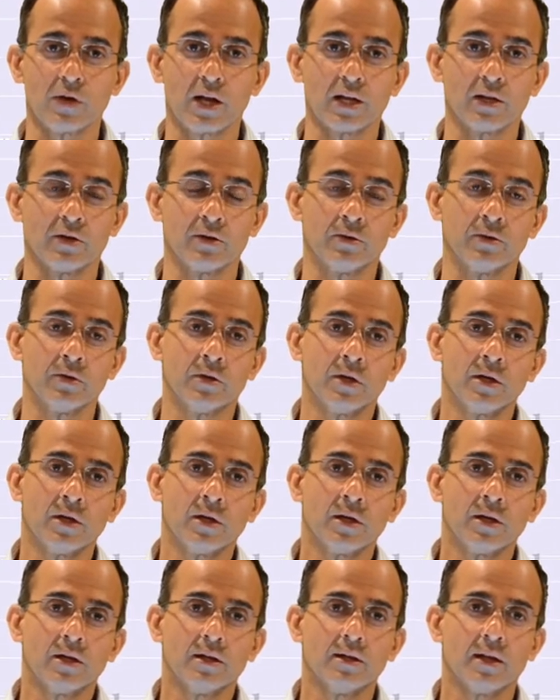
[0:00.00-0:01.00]
ReLU,
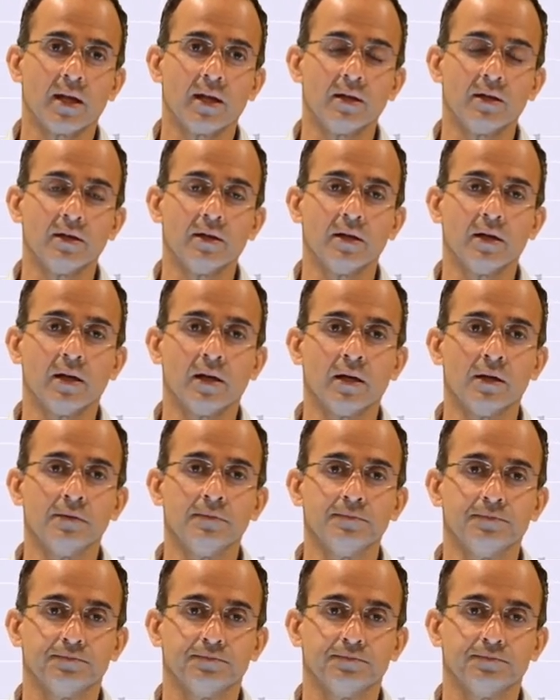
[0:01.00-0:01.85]
then uh,